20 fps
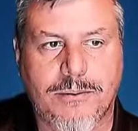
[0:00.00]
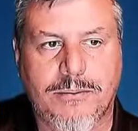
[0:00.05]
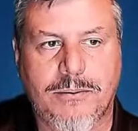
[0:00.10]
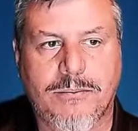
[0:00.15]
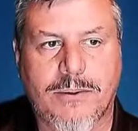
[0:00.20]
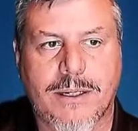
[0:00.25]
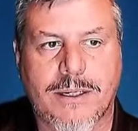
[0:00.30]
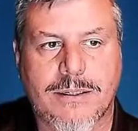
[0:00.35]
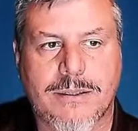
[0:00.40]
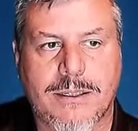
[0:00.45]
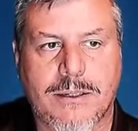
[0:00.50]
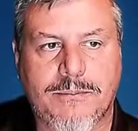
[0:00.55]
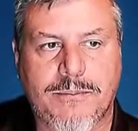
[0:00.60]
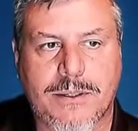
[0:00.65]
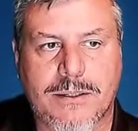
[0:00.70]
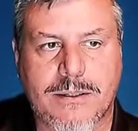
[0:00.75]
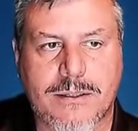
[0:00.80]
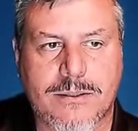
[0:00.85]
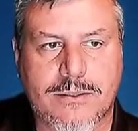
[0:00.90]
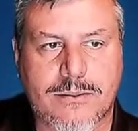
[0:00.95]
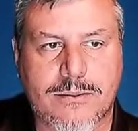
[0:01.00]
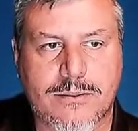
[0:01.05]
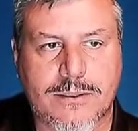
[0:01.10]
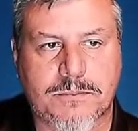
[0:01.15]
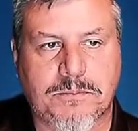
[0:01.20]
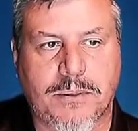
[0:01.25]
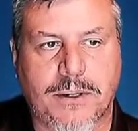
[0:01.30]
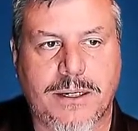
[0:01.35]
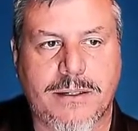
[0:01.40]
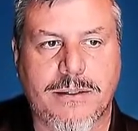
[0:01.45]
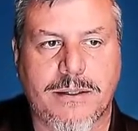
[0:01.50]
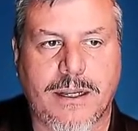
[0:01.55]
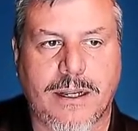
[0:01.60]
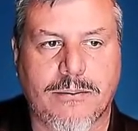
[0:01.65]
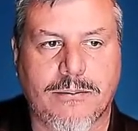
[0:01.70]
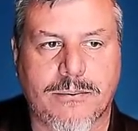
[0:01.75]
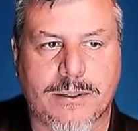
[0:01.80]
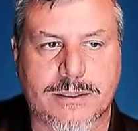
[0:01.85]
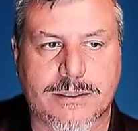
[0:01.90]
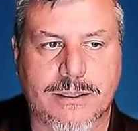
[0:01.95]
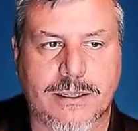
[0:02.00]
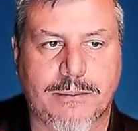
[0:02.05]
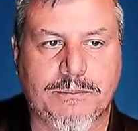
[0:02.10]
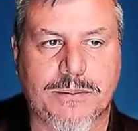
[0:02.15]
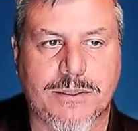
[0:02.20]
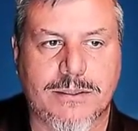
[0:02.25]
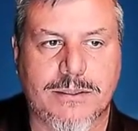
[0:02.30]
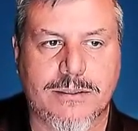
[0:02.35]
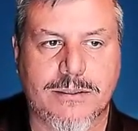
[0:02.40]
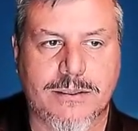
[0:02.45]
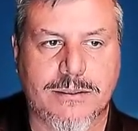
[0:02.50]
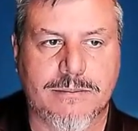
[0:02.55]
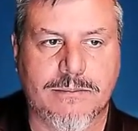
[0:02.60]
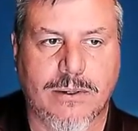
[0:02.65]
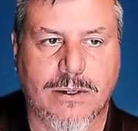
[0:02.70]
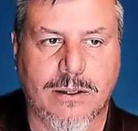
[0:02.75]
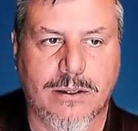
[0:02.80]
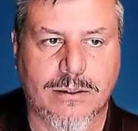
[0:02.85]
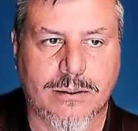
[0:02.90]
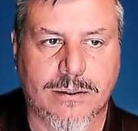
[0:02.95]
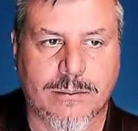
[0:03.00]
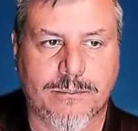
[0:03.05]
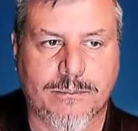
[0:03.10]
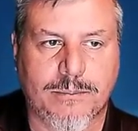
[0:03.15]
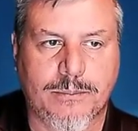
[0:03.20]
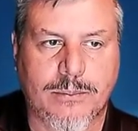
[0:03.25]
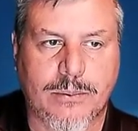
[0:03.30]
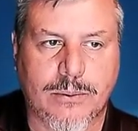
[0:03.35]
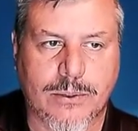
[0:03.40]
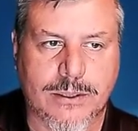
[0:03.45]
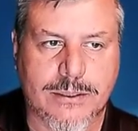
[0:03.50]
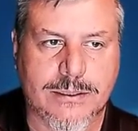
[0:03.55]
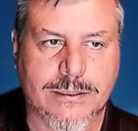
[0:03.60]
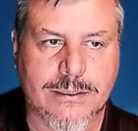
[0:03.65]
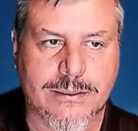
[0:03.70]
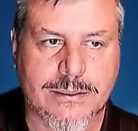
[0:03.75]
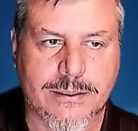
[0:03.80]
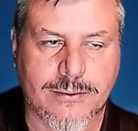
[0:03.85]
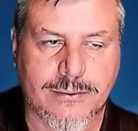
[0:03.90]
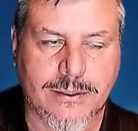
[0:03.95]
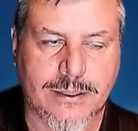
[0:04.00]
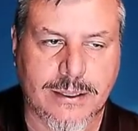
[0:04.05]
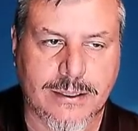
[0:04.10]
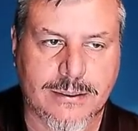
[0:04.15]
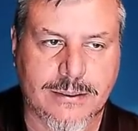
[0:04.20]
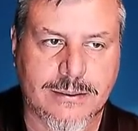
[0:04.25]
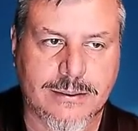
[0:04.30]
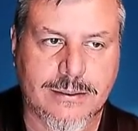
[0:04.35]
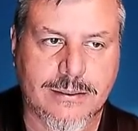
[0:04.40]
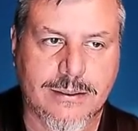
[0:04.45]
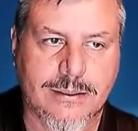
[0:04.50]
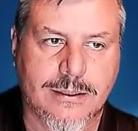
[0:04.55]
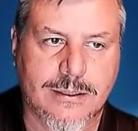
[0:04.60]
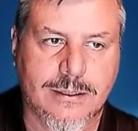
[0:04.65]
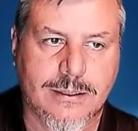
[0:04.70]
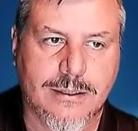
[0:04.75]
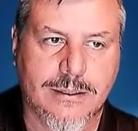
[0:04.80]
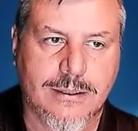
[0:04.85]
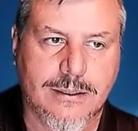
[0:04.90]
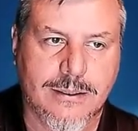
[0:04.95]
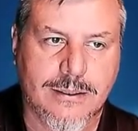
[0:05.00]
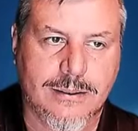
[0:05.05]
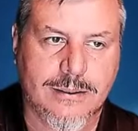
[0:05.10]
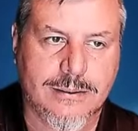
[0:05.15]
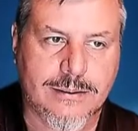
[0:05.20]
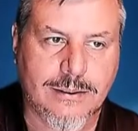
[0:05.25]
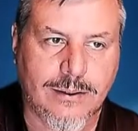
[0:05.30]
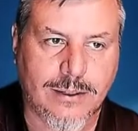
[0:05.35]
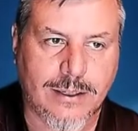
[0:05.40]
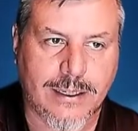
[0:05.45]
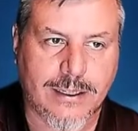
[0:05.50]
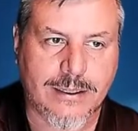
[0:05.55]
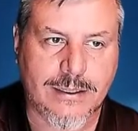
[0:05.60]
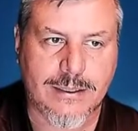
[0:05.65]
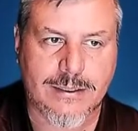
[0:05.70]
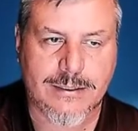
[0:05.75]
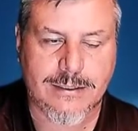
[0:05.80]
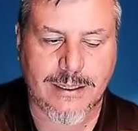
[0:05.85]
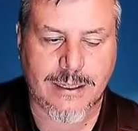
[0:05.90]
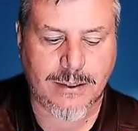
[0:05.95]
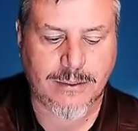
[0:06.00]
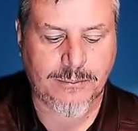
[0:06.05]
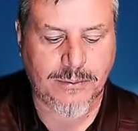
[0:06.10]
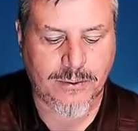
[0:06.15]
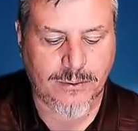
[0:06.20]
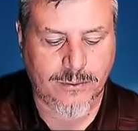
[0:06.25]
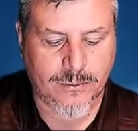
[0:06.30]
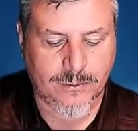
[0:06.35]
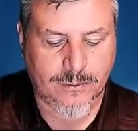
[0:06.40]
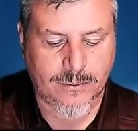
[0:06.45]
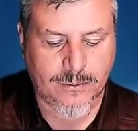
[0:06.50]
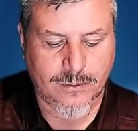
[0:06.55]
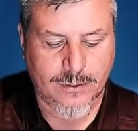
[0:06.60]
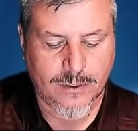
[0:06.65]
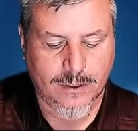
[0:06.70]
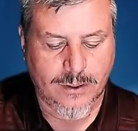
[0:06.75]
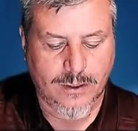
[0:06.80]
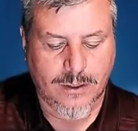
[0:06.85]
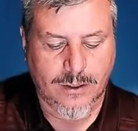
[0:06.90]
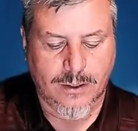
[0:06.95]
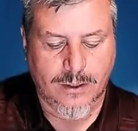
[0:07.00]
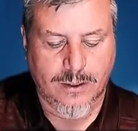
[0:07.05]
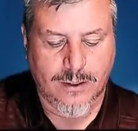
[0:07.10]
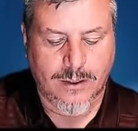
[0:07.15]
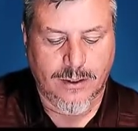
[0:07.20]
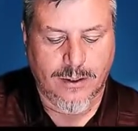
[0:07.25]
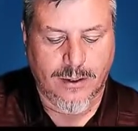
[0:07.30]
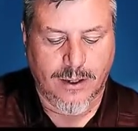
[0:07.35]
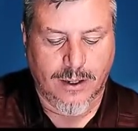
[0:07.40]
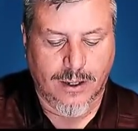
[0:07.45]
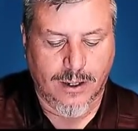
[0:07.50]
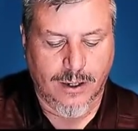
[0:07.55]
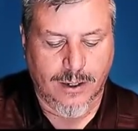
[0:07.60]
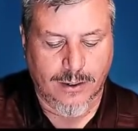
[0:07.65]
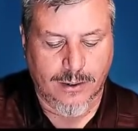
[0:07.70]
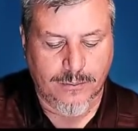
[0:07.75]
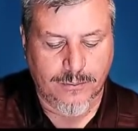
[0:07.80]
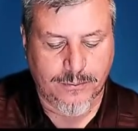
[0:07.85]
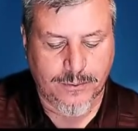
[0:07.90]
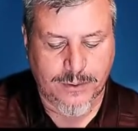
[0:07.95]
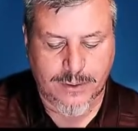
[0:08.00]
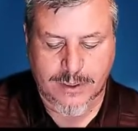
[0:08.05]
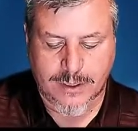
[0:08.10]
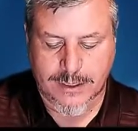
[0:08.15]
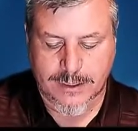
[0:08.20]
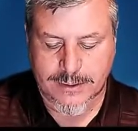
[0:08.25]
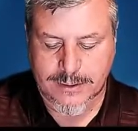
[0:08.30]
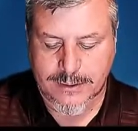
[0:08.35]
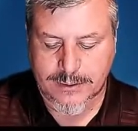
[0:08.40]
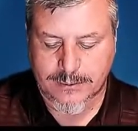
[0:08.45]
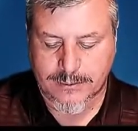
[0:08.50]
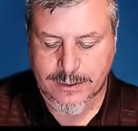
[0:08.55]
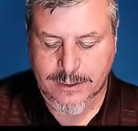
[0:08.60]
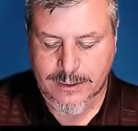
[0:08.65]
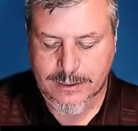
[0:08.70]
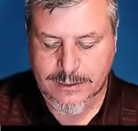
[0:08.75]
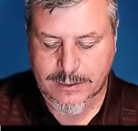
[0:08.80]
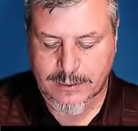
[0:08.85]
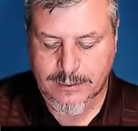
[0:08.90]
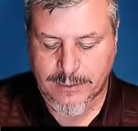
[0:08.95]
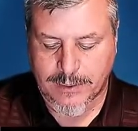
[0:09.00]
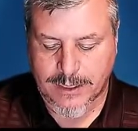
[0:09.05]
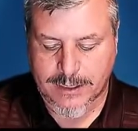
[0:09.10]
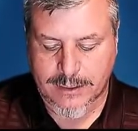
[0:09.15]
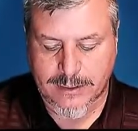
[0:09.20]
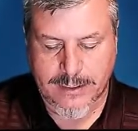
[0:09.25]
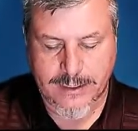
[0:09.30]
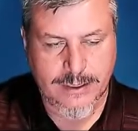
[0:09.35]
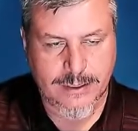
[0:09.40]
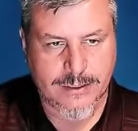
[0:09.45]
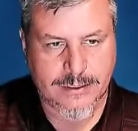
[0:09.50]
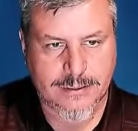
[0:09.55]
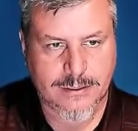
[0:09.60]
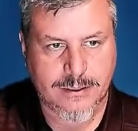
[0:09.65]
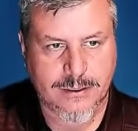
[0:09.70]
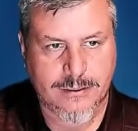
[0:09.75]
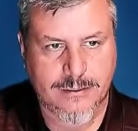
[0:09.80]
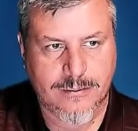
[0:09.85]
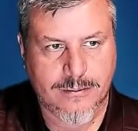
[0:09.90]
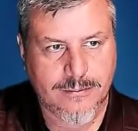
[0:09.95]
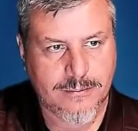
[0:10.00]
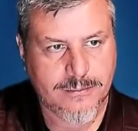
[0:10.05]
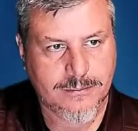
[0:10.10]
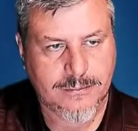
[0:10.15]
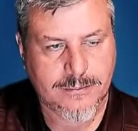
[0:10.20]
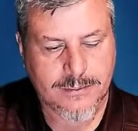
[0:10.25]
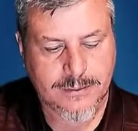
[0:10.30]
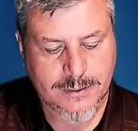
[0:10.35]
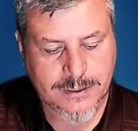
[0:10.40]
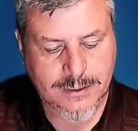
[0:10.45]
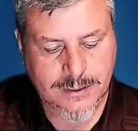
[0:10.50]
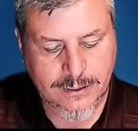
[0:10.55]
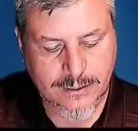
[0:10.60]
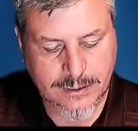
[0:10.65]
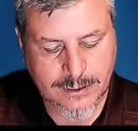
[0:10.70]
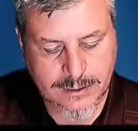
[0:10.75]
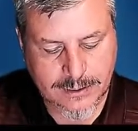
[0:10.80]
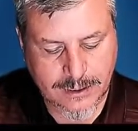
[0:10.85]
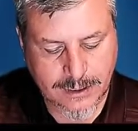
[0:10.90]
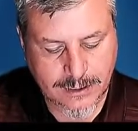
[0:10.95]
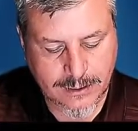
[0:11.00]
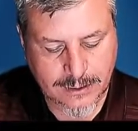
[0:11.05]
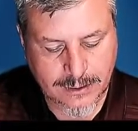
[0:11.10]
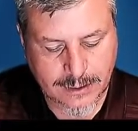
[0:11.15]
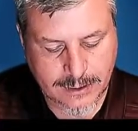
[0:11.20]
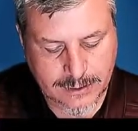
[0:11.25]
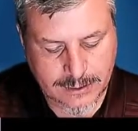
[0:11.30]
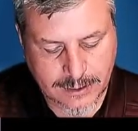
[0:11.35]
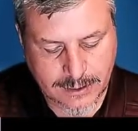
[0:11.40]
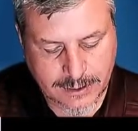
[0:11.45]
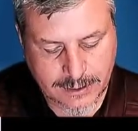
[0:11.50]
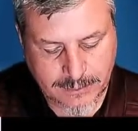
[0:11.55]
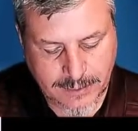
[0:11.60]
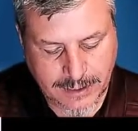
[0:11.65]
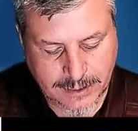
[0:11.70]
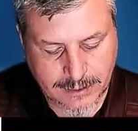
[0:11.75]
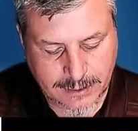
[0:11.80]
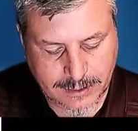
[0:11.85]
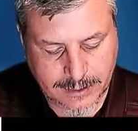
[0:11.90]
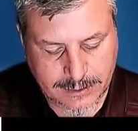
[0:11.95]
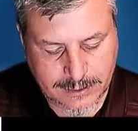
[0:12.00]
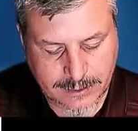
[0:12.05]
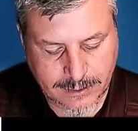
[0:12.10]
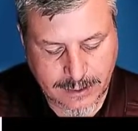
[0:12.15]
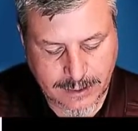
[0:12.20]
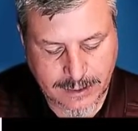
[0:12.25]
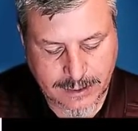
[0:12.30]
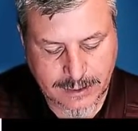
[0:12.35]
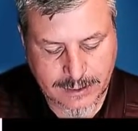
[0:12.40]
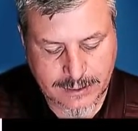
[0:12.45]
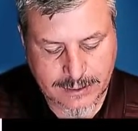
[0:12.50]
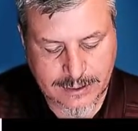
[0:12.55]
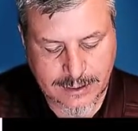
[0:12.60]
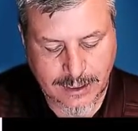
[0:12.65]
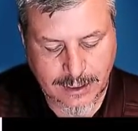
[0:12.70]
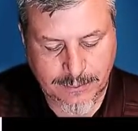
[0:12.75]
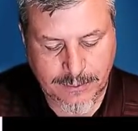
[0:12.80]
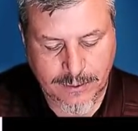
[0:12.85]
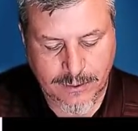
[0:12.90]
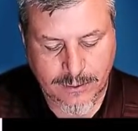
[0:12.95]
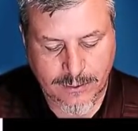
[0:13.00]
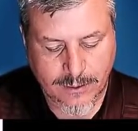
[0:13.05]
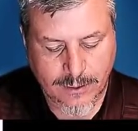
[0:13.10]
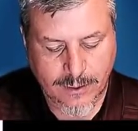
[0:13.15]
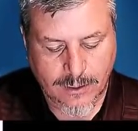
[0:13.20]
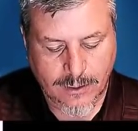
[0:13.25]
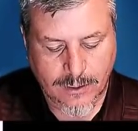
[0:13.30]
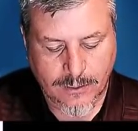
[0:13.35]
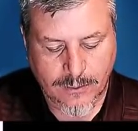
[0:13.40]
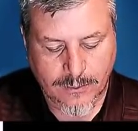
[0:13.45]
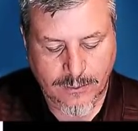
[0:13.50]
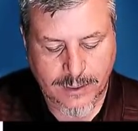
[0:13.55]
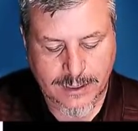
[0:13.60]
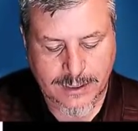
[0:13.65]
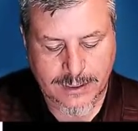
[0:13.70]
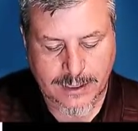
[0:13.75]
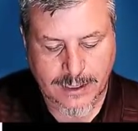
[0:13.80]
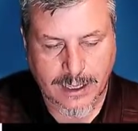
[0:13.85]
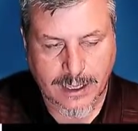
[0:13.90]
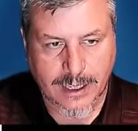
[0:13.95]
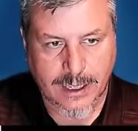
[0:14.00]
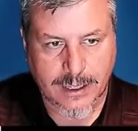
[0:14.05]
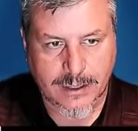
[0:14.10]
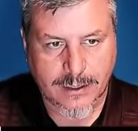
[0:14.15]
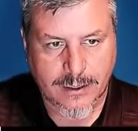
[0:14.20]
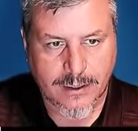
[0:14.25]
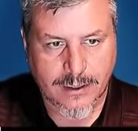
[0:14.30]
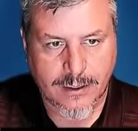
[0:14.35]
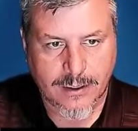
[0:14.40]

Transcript: would want to typically do is break networks up into smaller portions of things. So like an example, we could do is make a list. So let's take a list. Let's make a list. So like an example, we can add